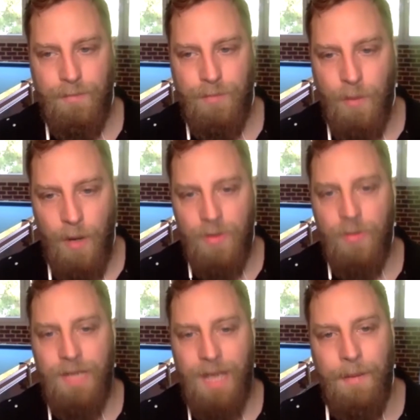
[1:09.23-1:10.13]

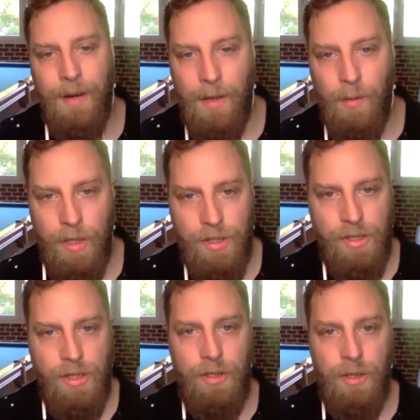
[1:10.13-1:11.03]
proposal template,
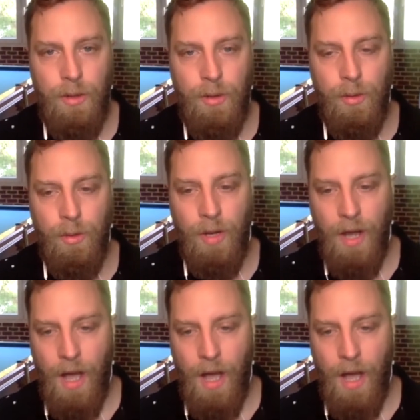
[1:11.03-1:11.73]
which you